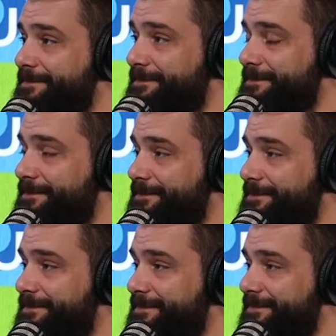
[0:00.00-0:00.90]

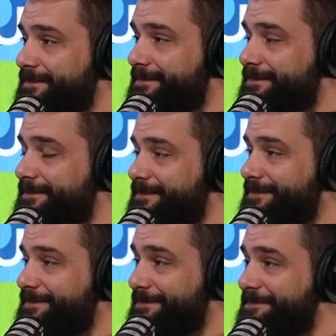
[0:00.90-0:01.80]

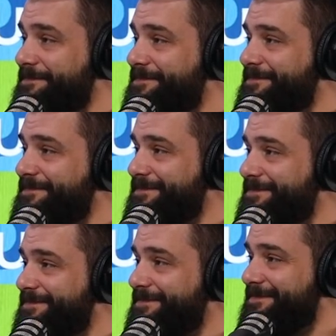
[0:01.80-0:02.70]

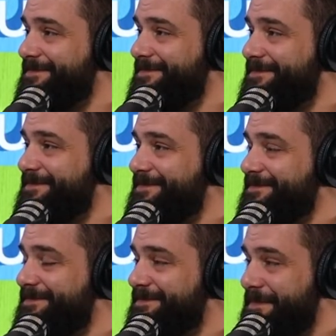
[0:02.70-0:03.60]
No words are spoken by the person on screen.